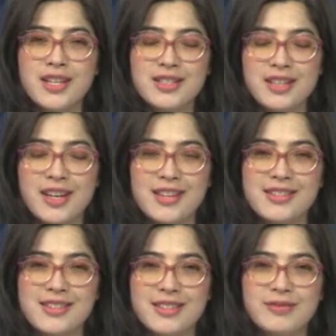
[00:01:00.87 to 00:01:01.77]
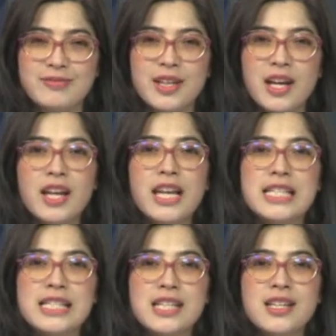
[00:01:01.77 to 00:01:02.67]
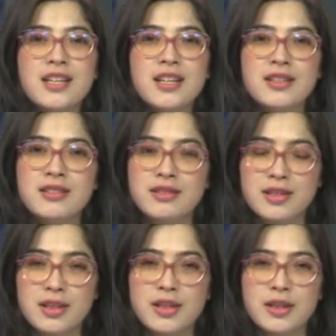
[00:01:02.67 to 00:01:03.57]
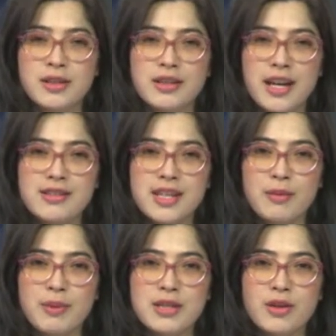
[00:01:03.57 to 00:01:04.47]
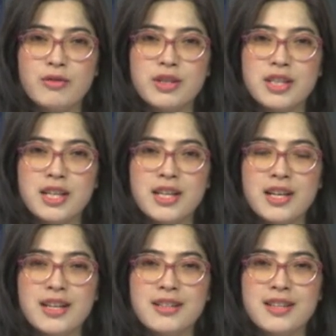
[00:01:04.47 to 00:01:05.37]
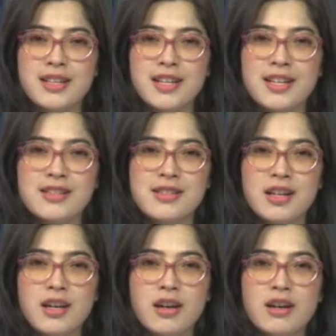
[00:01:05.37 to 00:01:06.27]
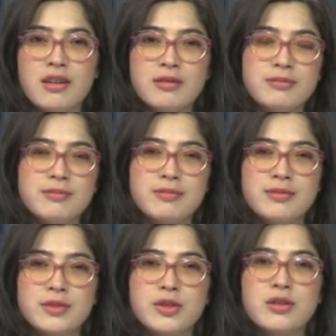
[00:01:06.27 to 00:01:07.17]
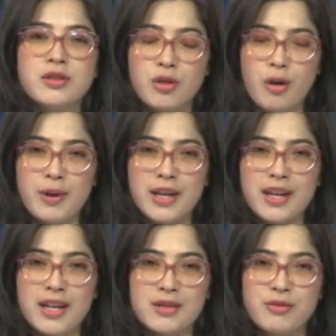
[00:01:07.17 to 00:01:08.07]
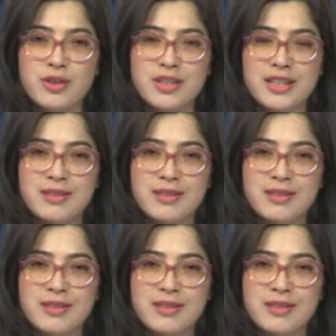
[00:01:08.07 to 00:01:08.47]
Janaya se. Let's see the next segment of the day, and that is top headlines for the day.